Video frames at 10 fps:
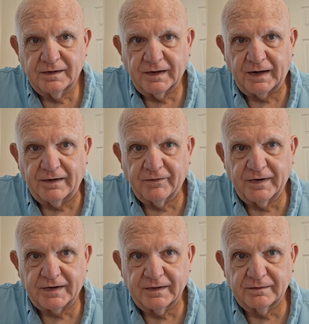and I
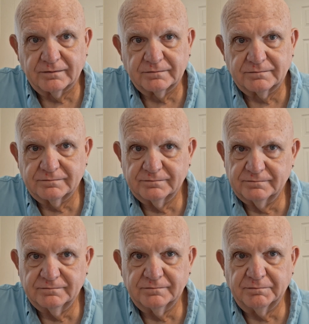reckon
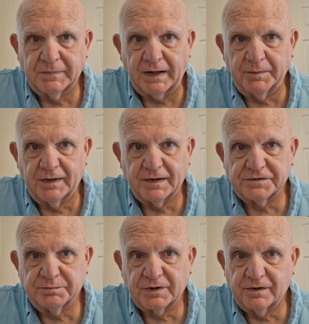Maybe that's
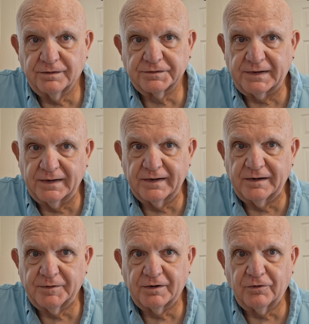because I
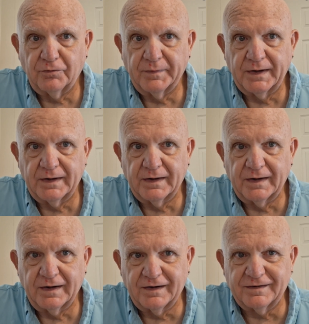am an old man now.